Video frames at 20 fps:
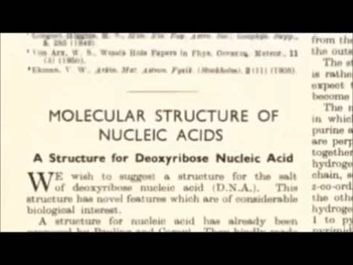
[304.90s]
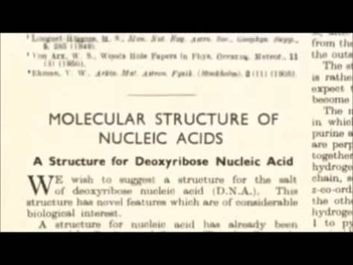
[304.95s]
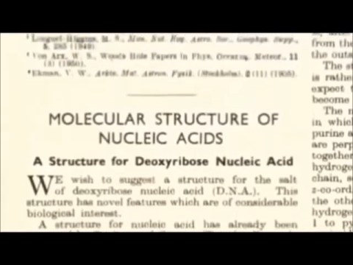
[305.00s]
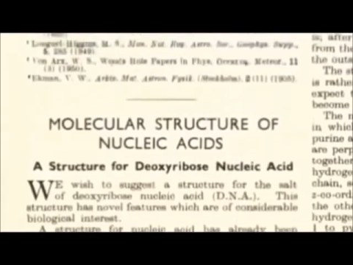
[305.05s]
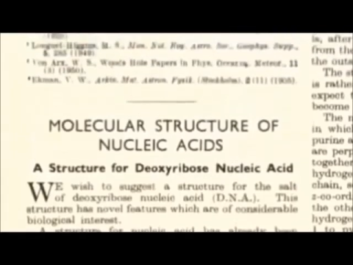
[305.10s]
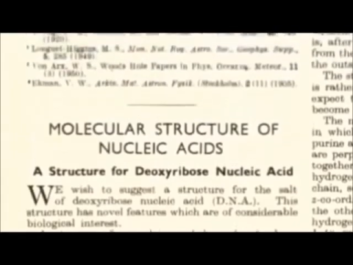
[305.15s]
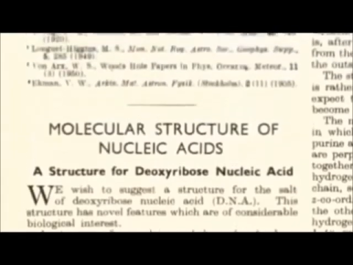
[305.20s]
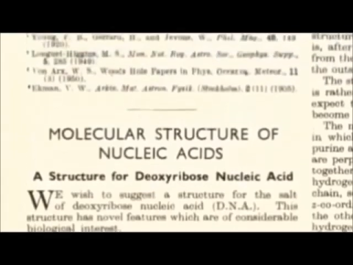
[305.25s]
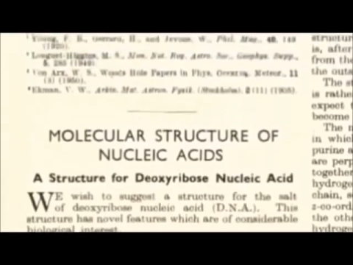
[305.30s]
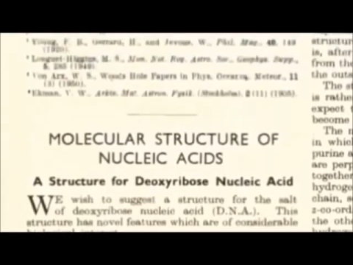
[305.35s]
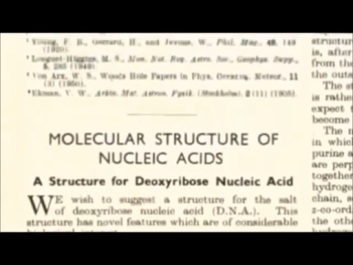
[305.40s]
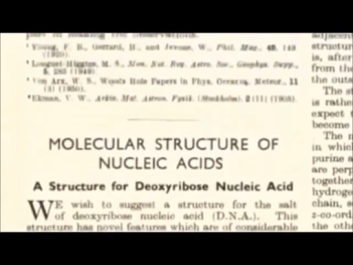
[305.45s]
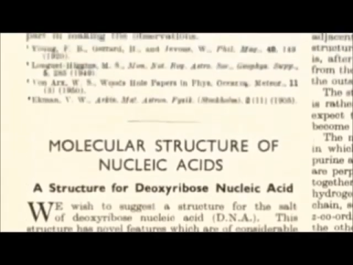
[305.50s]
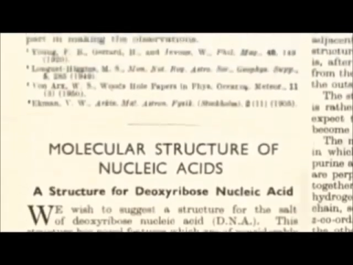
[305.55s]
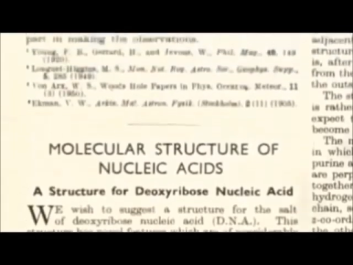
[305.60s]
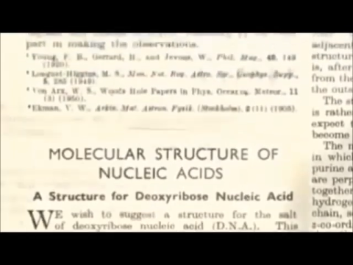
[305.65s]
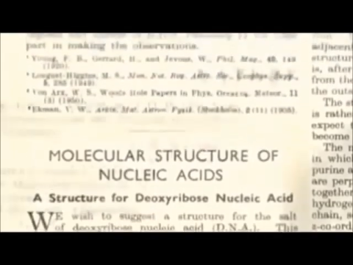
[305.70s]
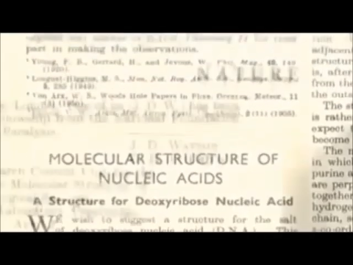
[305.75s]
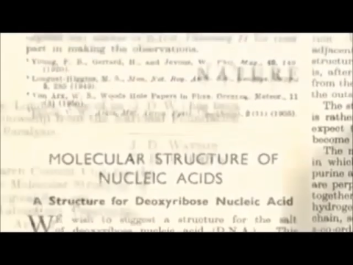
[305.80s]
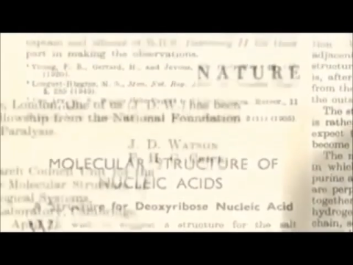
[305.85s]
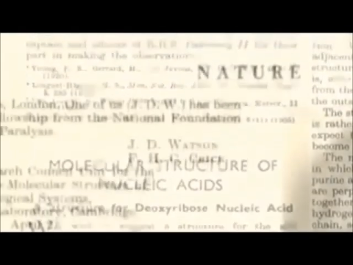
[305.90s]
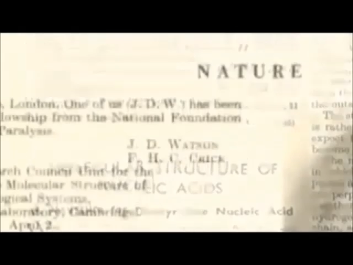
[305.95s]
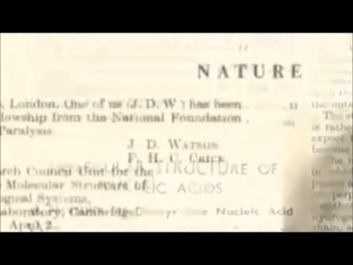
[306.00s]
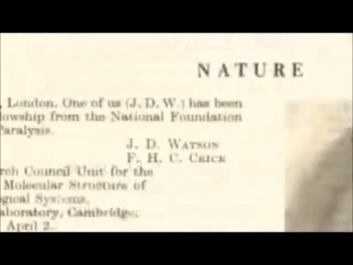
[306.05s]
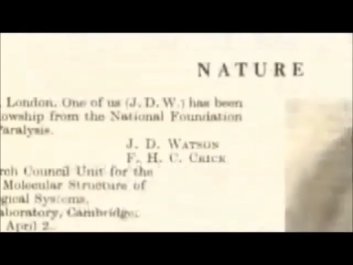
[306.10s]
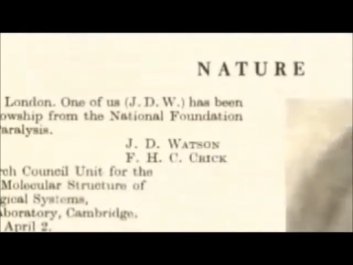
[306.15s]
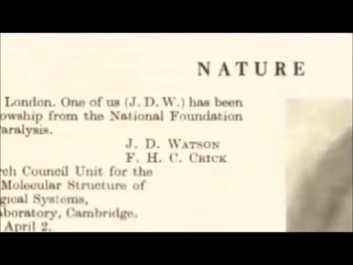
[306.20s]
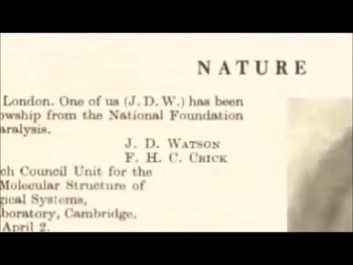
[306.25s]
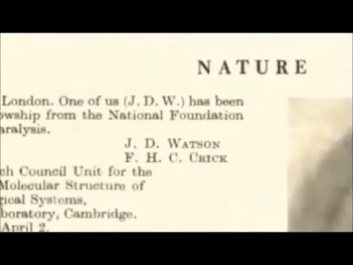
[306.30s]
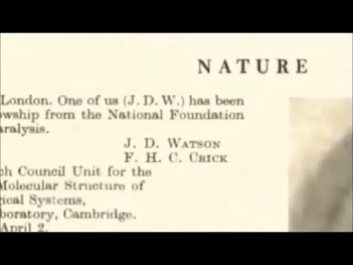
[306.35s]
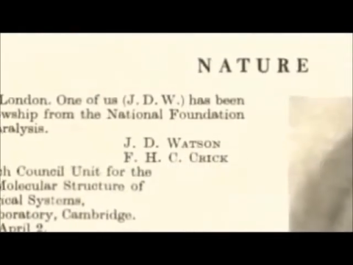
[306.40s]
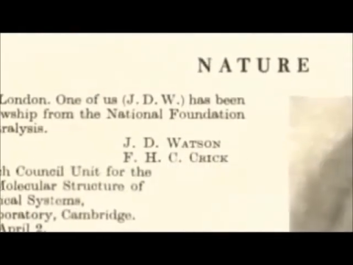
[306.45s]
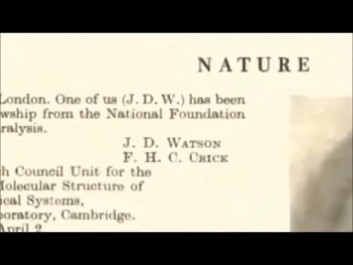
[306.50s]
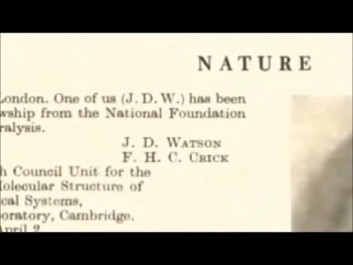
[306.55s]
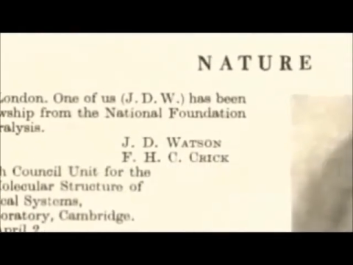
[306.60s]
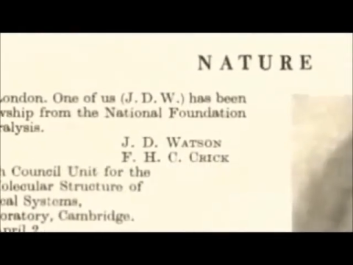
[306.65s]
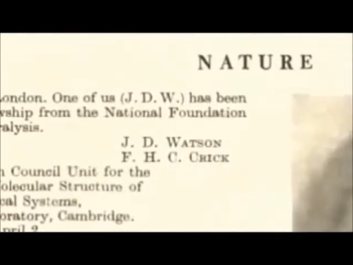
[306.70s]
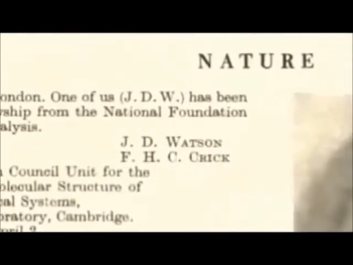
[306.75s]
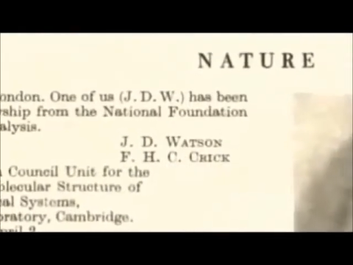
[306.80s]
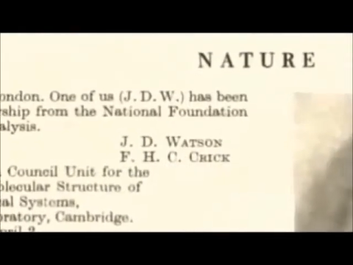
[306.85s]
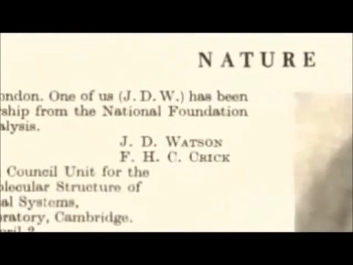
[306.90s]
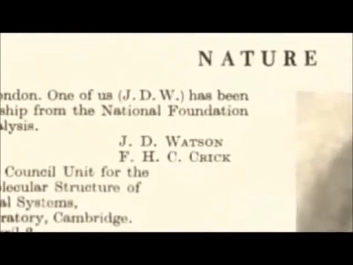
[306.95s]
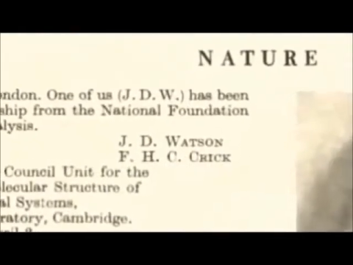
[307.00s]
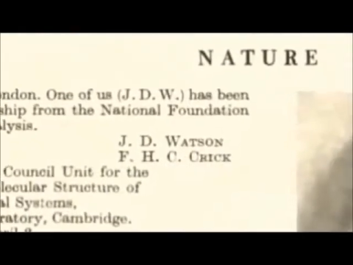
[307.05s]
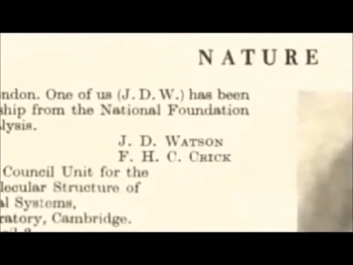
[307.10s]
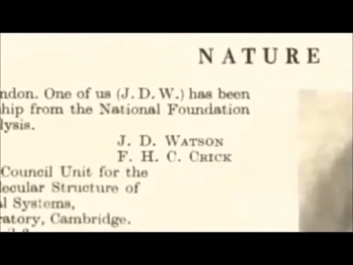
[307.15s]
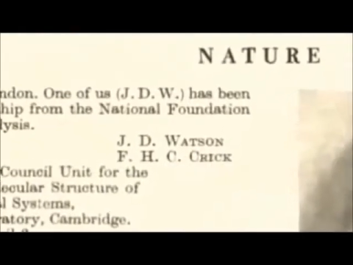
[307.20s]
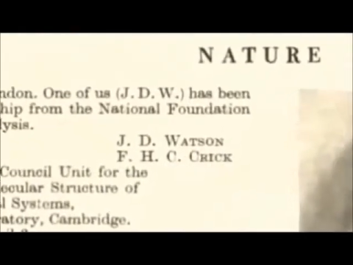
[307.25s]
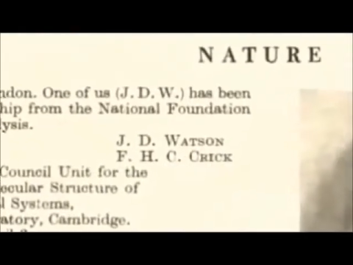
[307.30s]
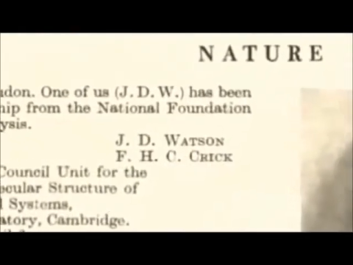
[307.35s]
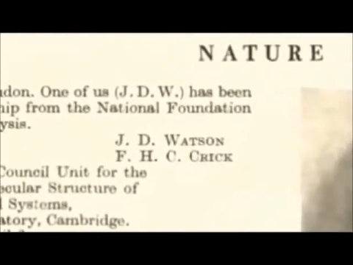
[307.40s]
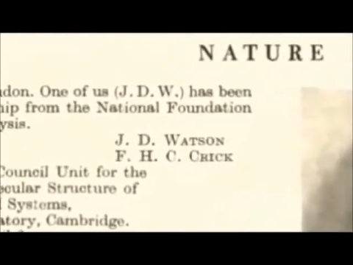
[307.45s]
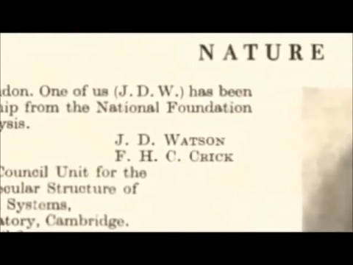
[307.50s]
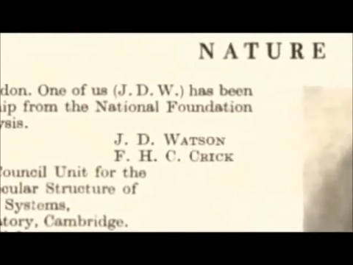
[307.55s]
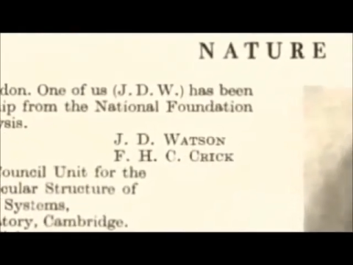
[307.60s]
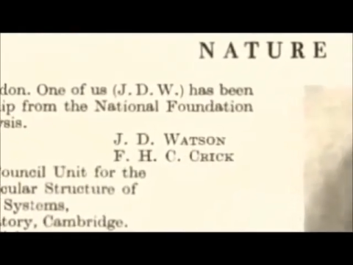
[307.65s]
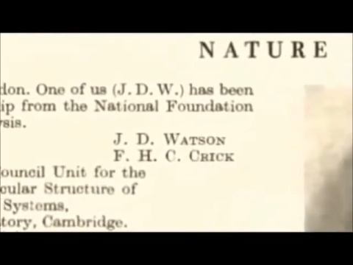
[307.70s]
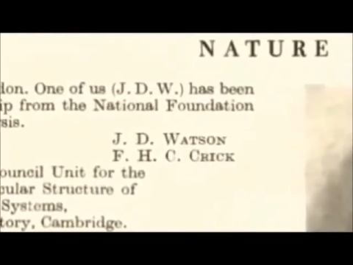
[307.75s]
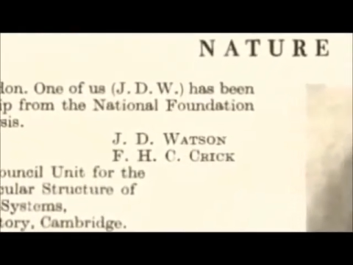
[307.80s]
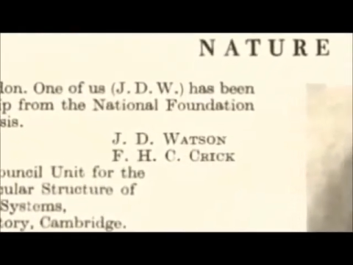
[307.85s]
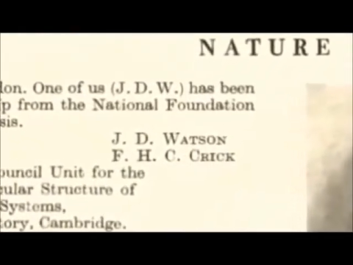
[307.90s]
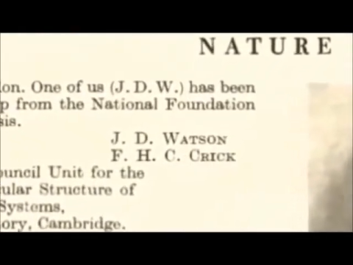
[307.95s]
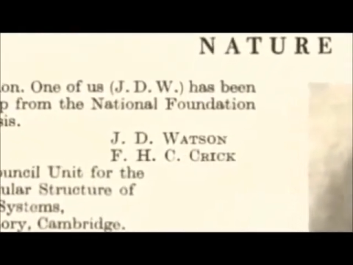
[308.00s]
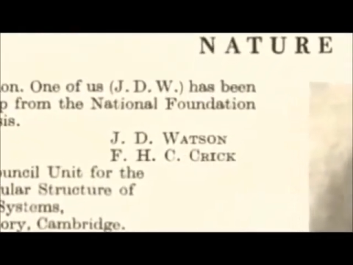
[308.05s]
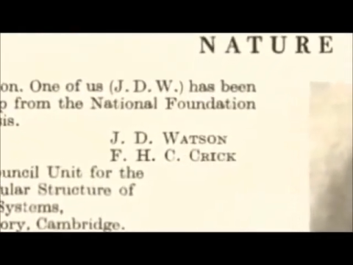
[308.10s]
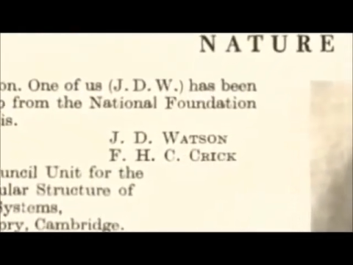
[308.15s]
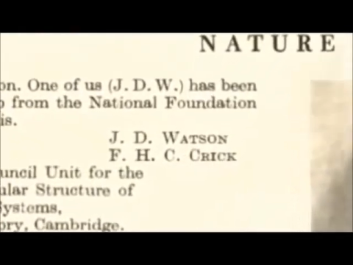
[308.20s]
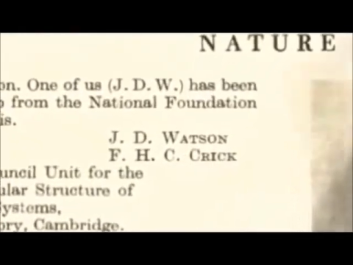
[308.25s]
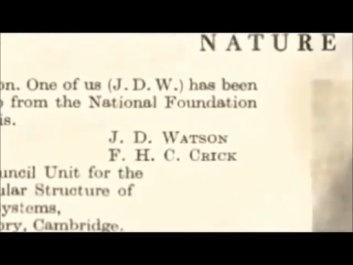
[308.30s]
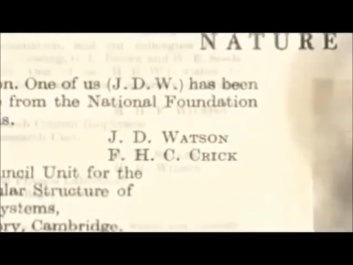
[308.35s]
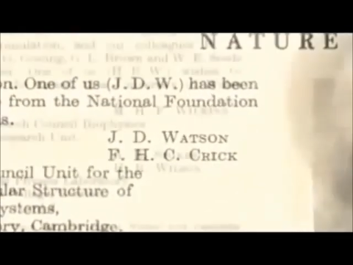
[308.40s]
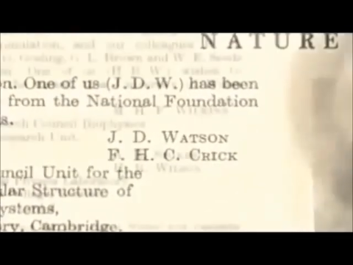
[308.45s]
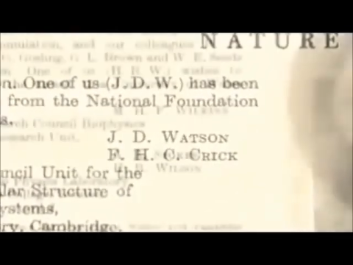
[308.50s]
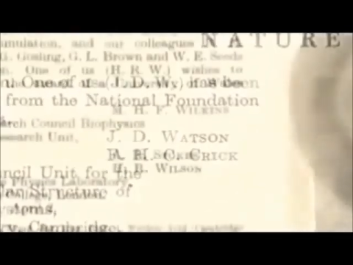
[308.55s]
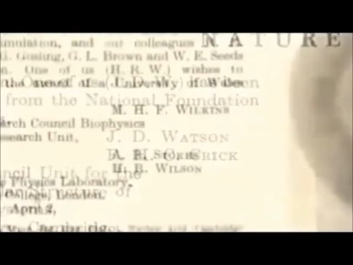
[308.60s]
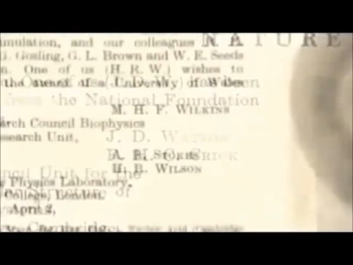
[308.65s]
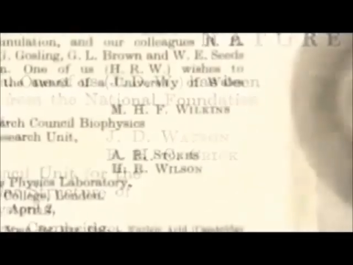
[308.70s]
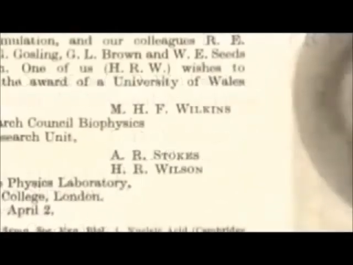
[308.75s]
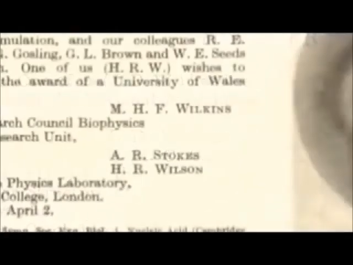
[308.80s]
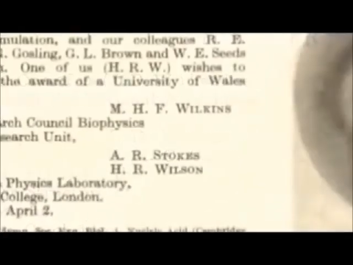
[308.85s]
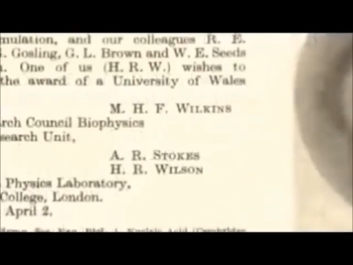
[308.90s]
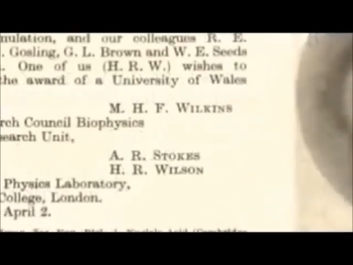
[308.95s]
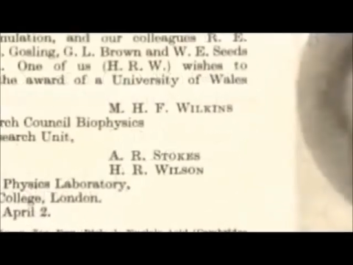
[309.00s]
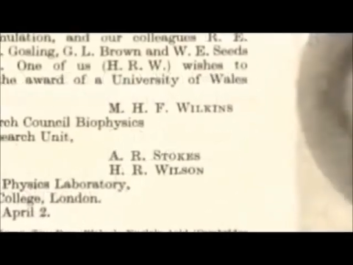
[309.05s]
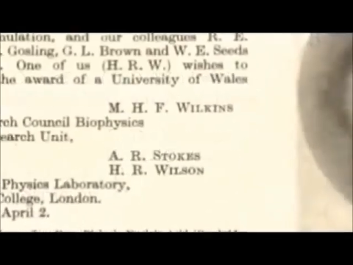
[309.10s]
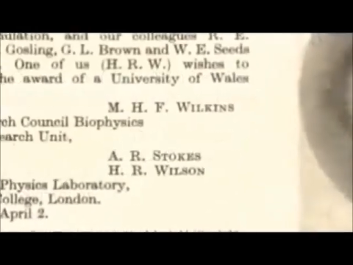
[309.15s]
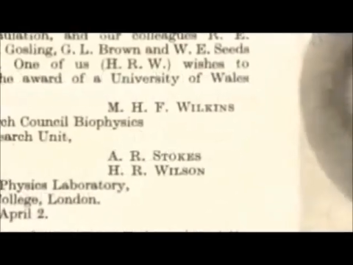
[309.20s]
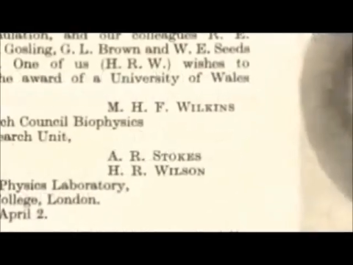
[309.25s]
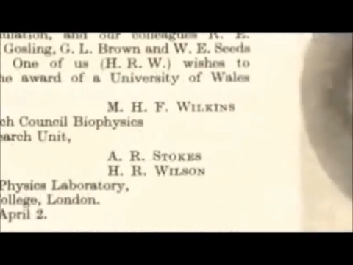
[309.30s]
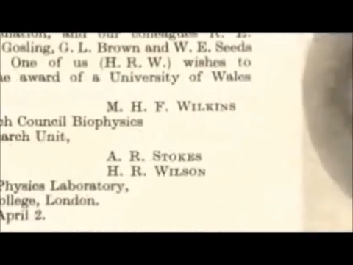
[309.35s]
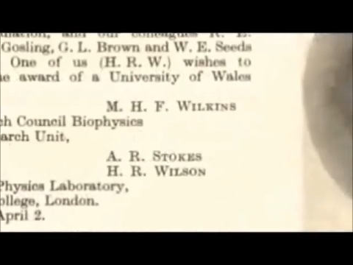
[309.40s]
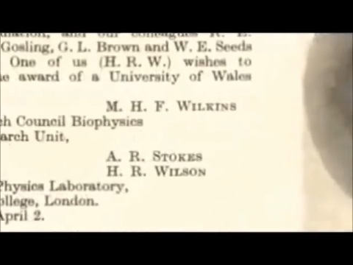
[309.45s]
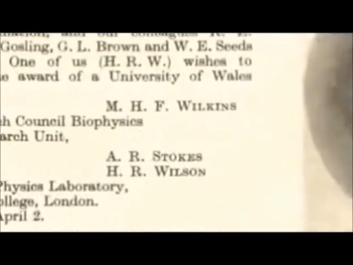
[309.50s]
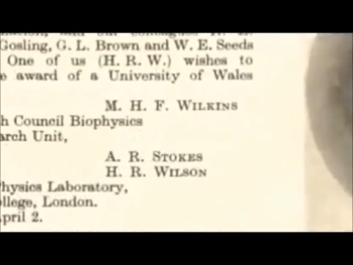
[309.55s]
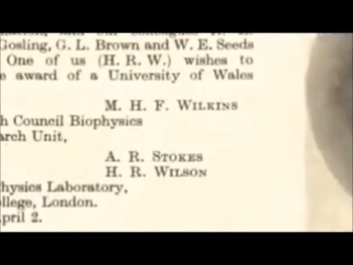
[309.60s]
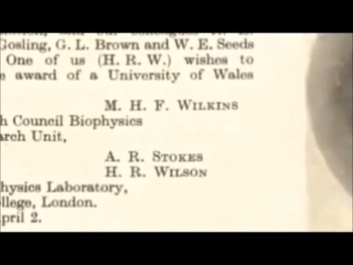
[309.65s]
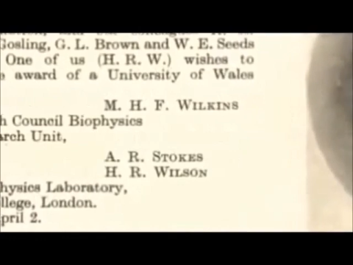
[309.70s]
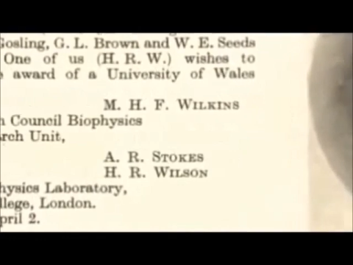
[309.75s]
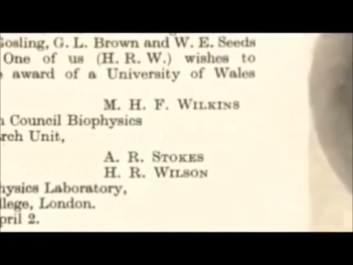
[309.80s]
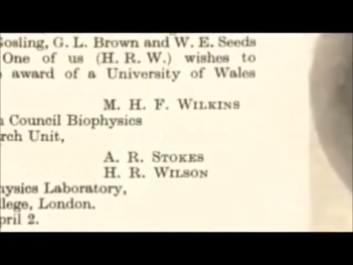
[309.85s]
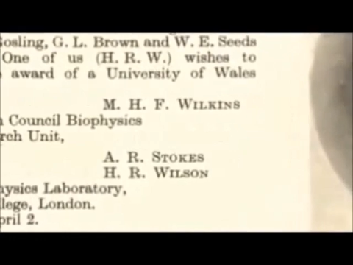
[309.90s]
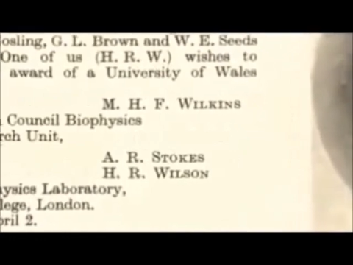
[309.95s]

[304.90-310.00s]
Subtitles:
(no speaker visible)